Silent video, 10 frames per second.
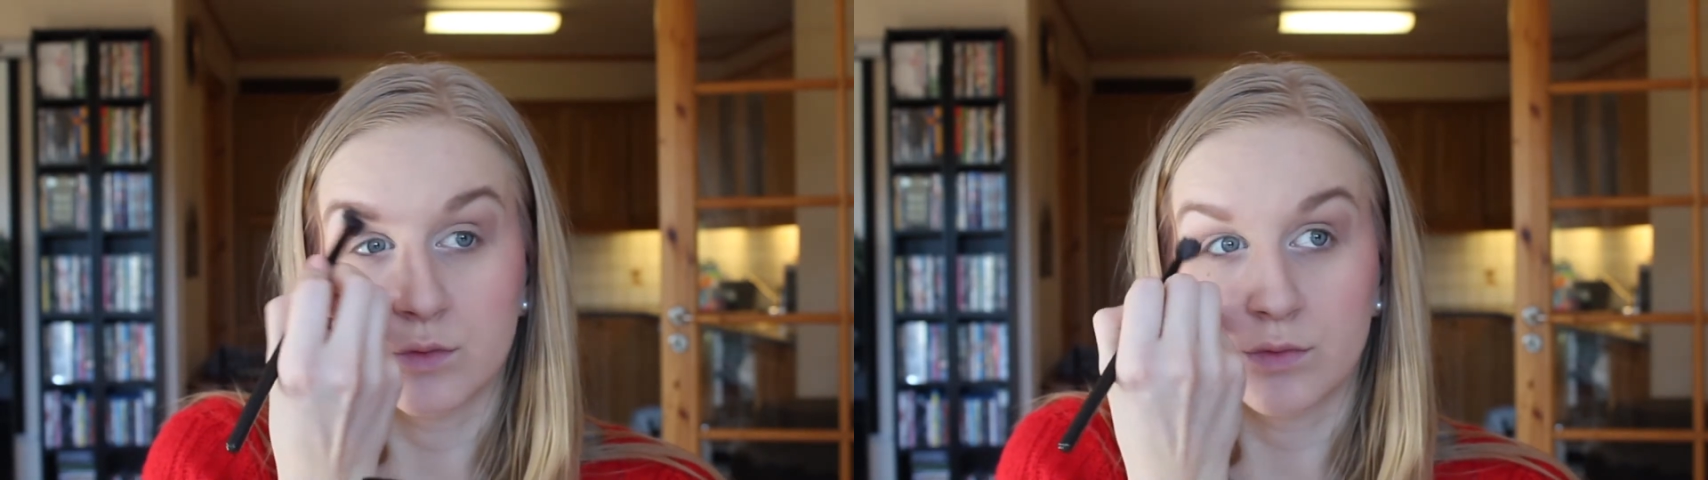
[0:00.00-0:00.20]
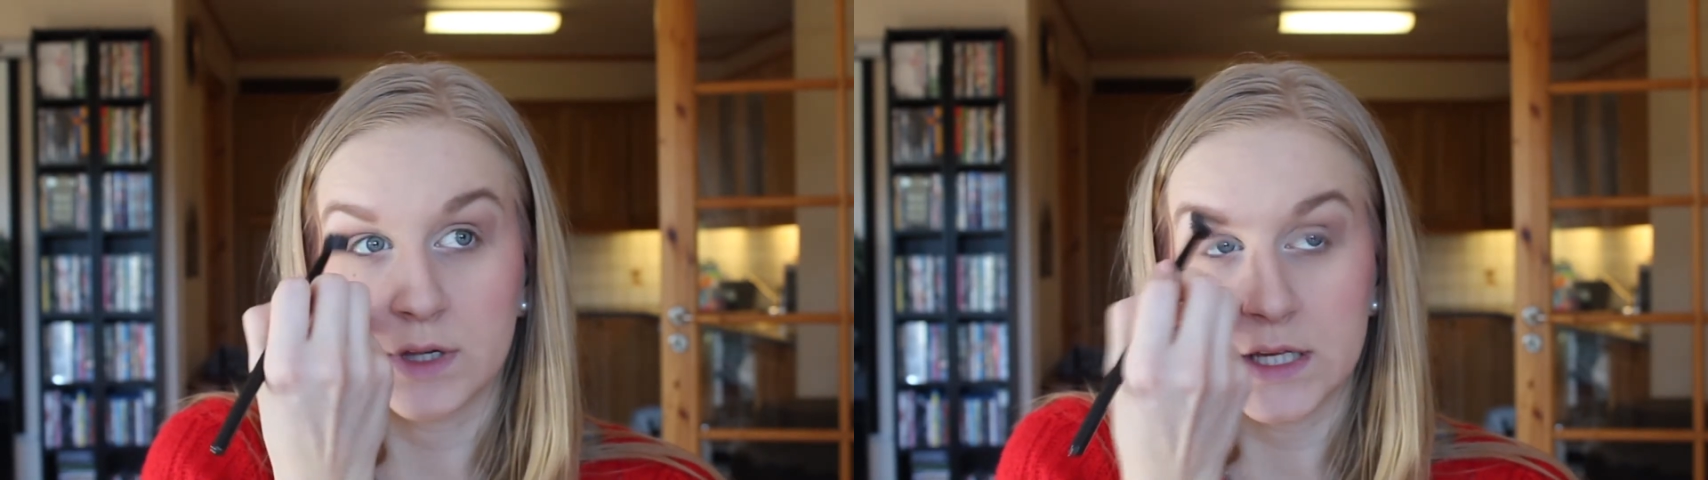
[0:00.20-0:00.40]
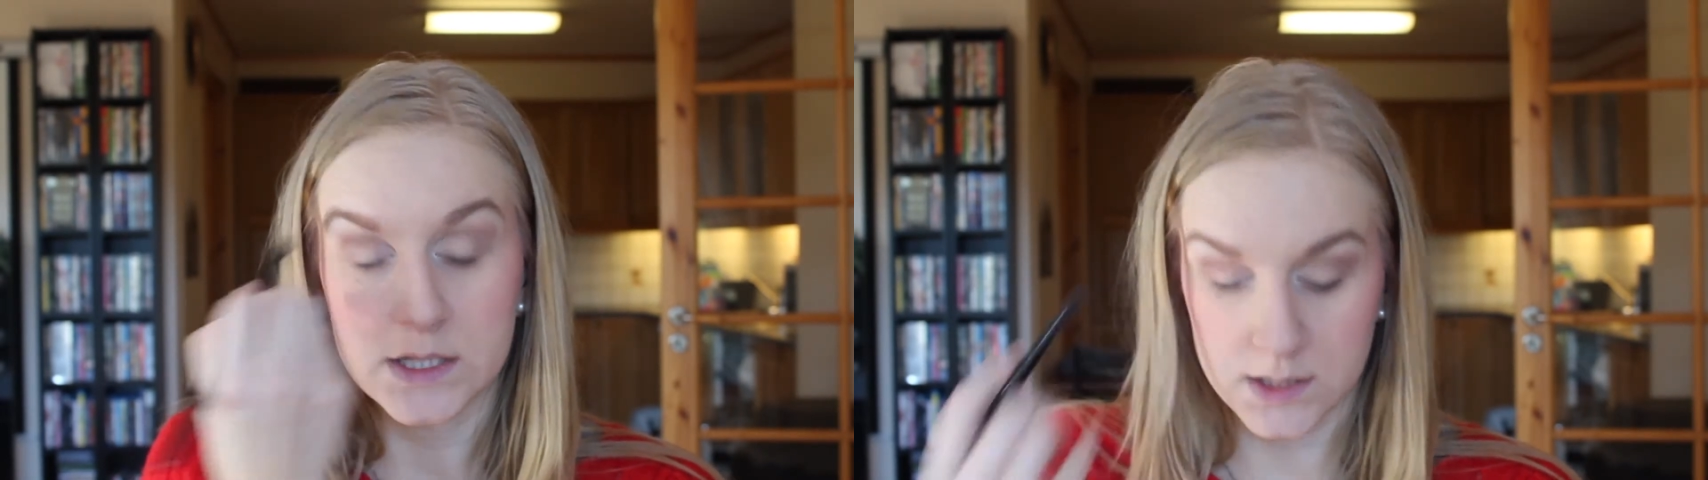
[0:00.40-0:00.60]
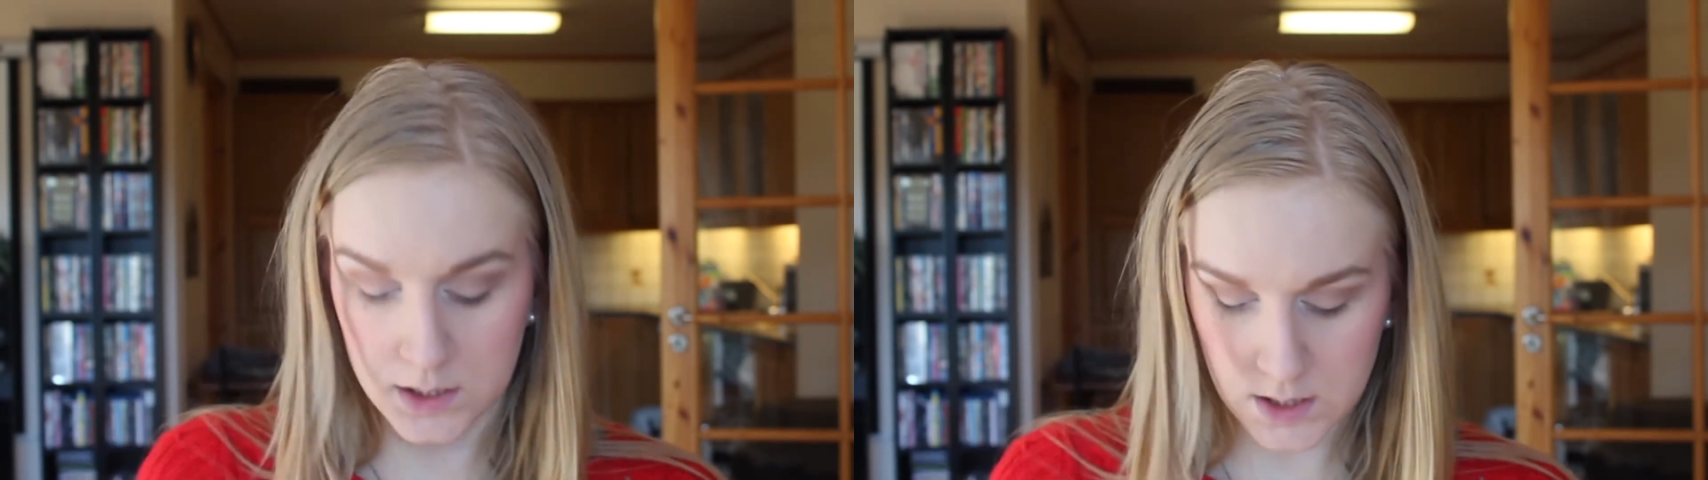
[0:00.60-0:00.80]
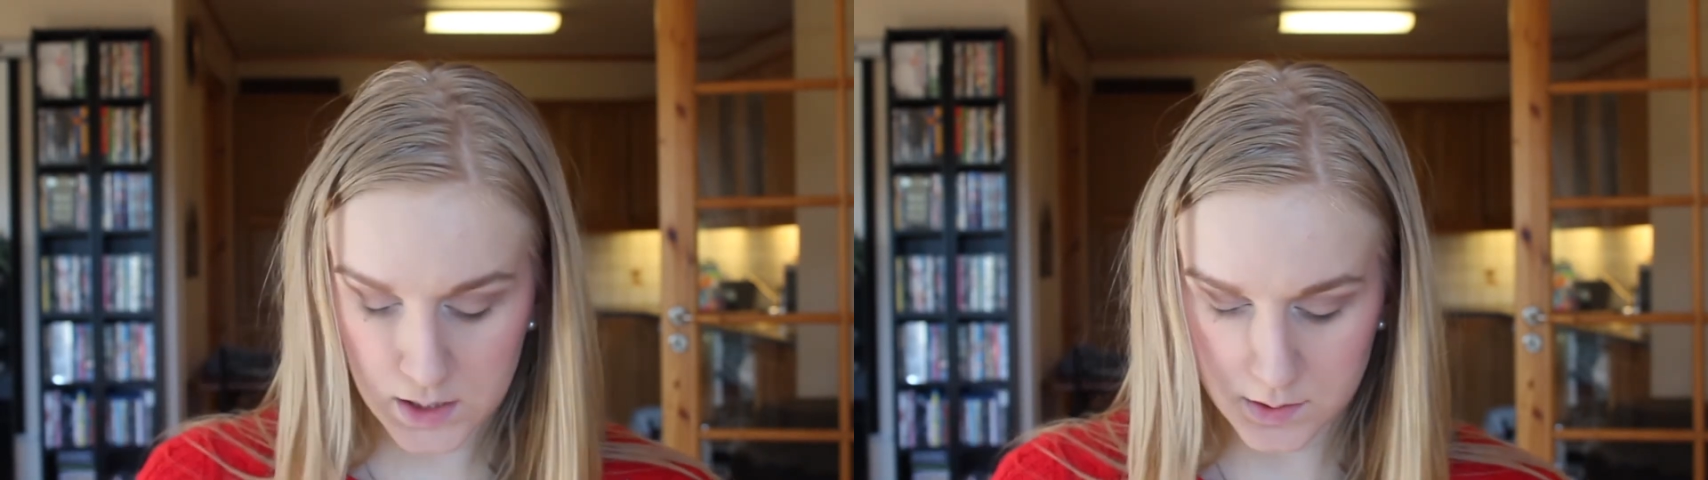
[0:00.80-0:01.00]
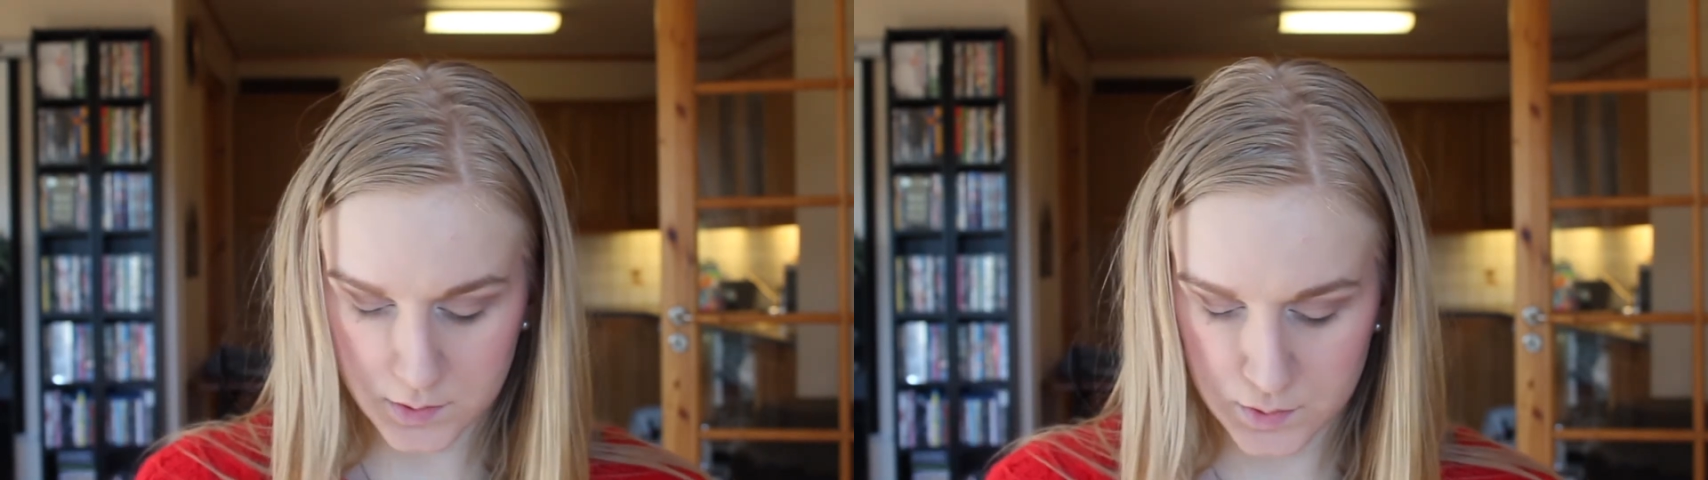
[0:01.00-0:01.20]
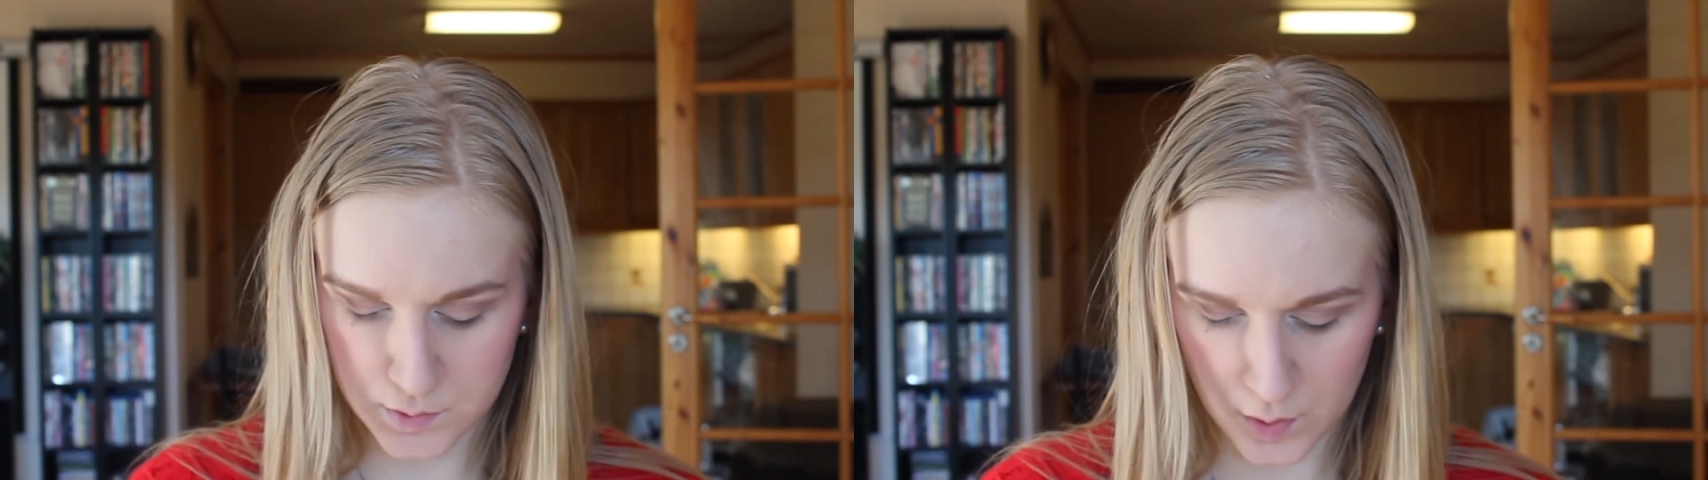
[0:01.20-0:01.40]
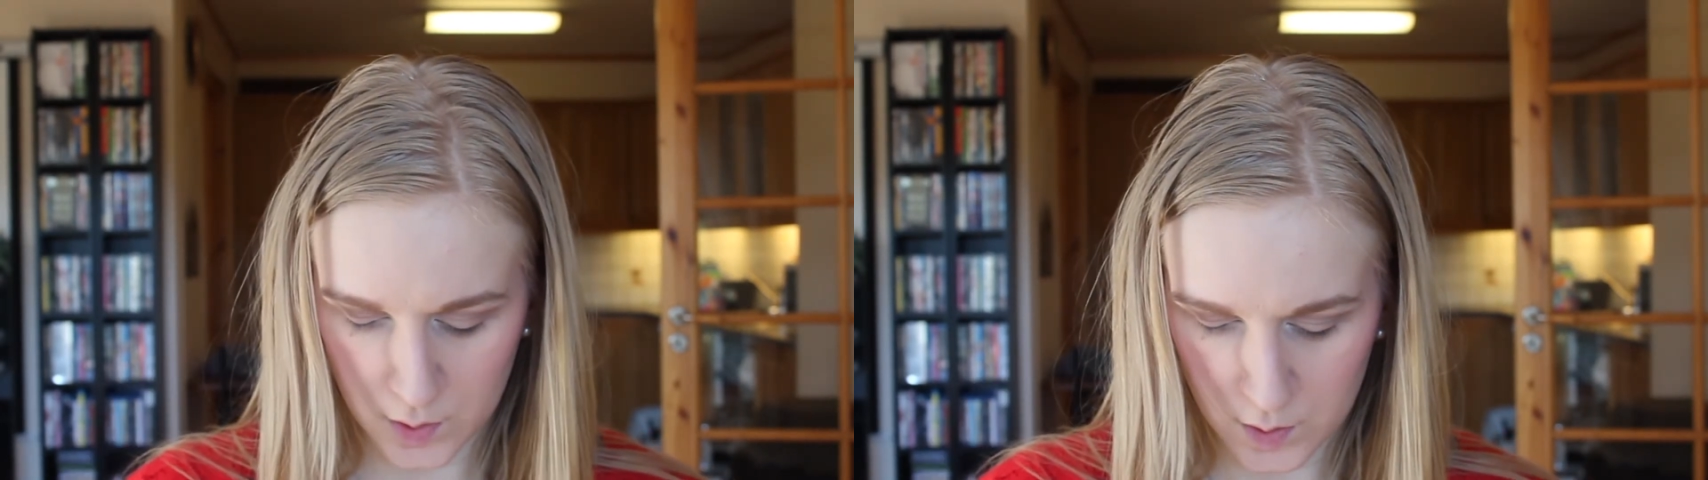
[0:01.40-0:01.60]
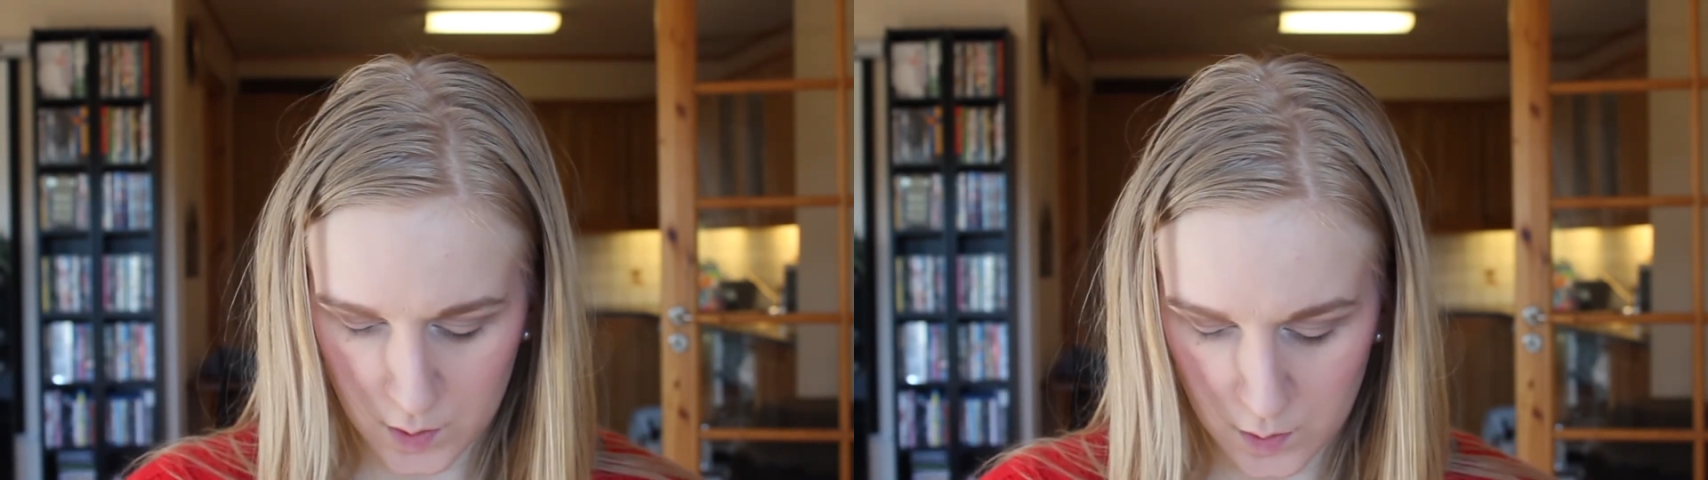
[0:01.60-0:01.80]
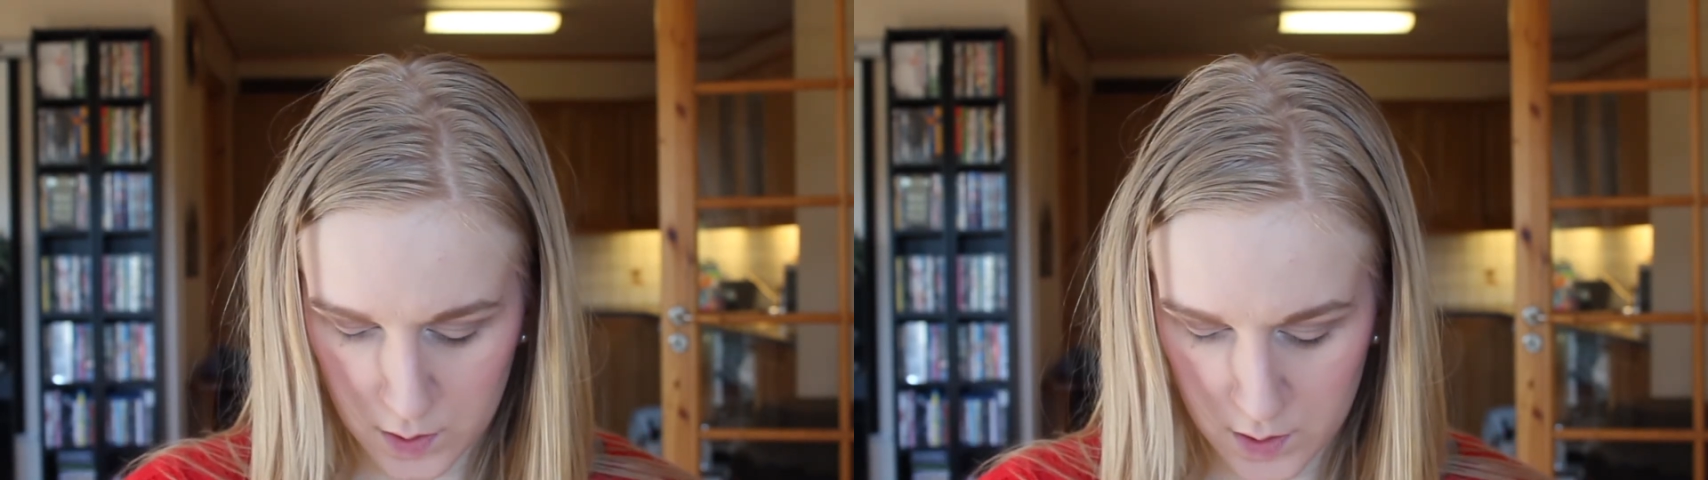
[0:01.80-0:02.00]
really sunny,
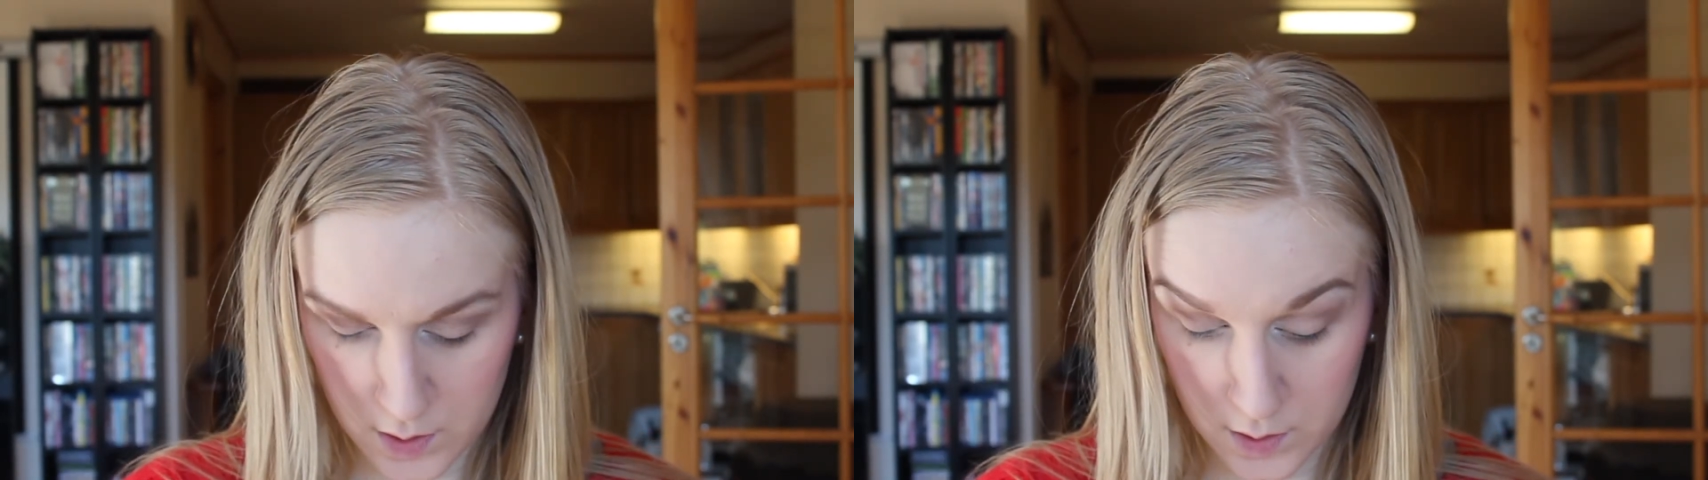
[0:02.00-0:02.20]
so